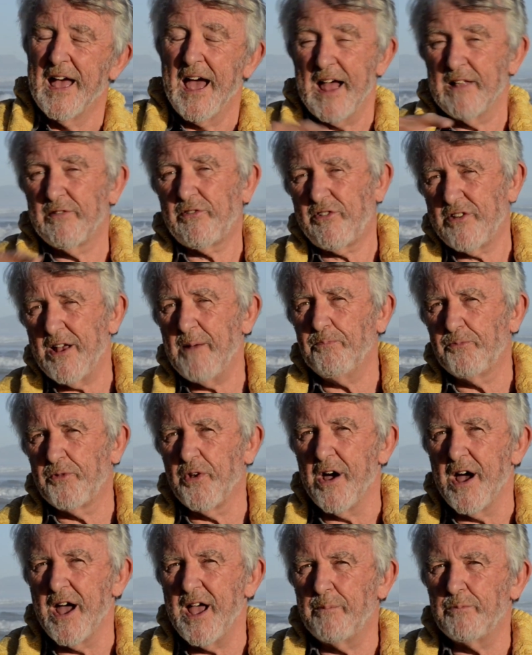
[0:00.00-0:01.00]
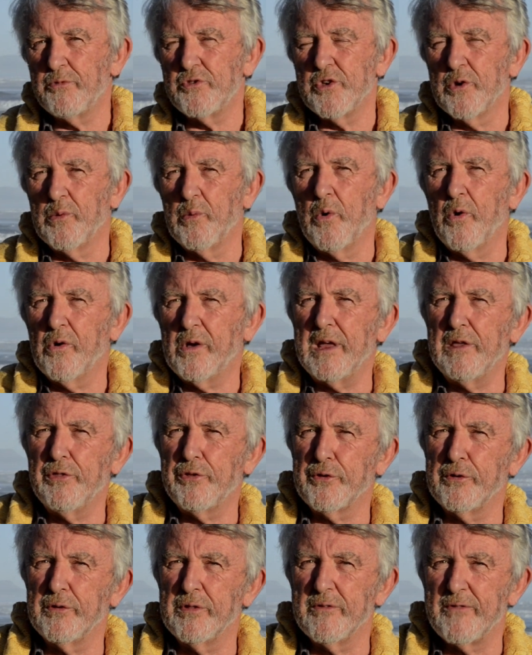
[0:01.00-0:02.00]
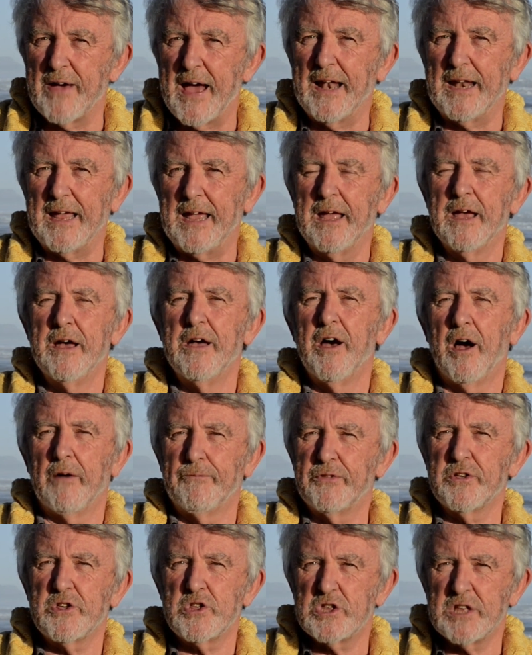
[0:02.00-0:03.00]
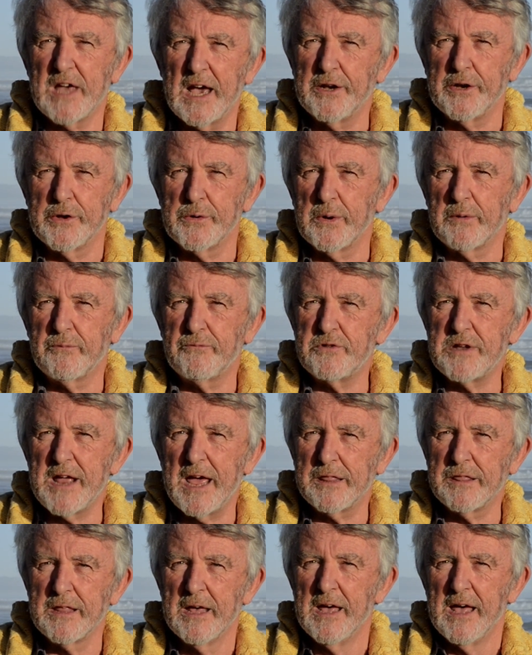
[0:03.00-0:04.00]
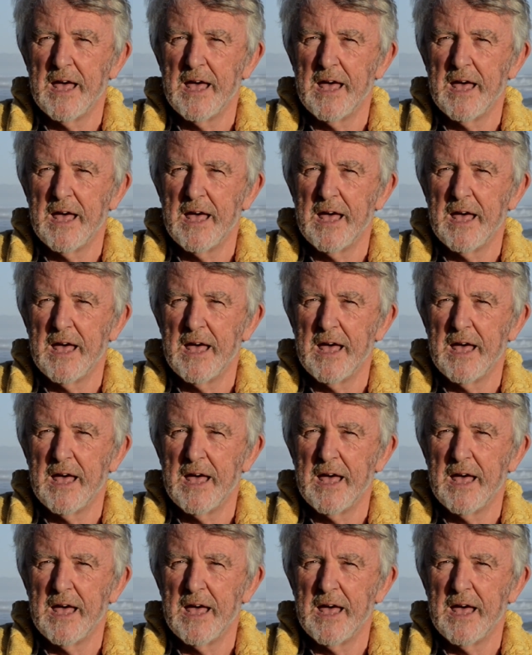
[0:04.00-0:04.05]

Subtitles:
and sometimes you're walking through the valley of the shadow of death.